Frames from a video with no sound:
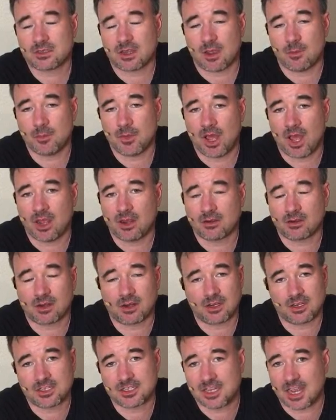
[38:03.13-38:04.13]
I'm not
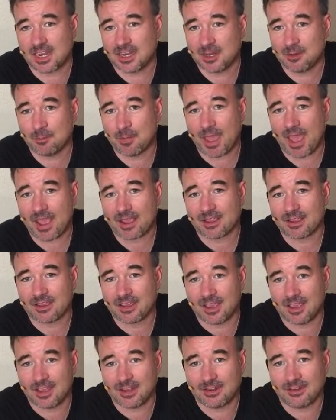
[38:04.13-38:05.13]
gonna send it back
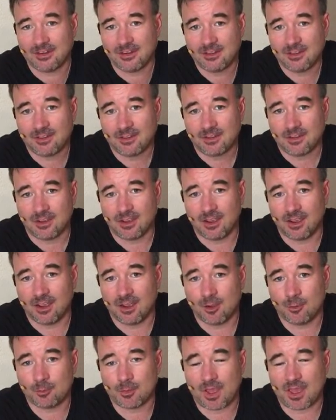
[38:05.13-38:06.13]
again.
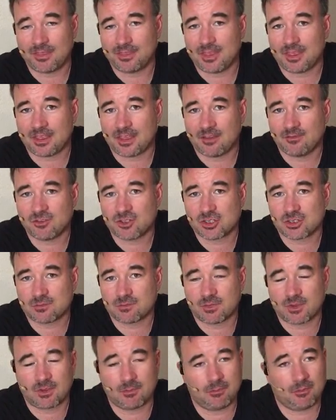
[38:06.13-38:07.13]
I think I've just
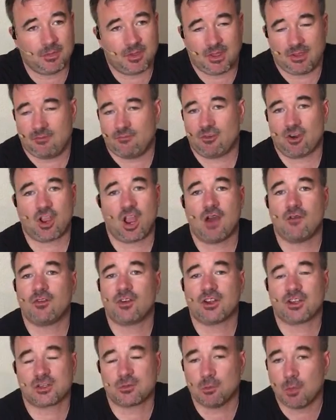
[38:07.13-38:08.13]

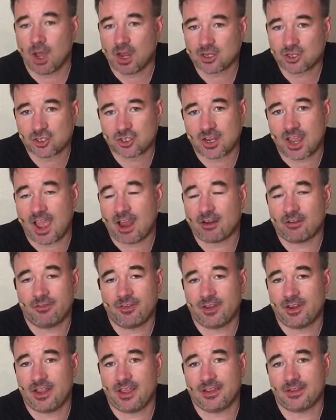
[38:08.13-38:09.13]
recovered as much out of
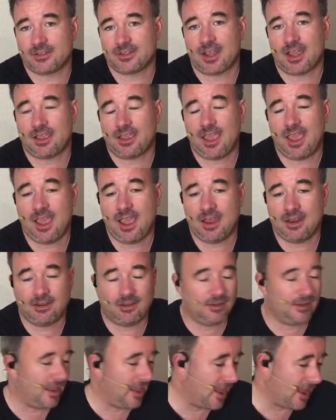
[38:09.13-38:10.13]
it as I
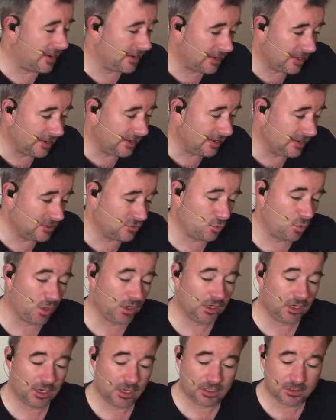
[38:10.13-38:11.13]
can, and it is what
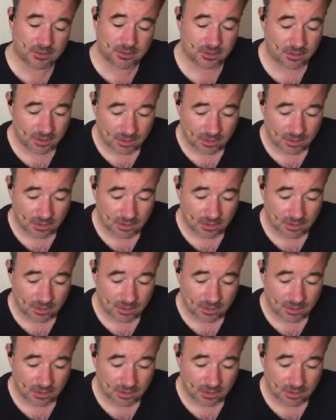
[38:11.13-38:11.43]
it is.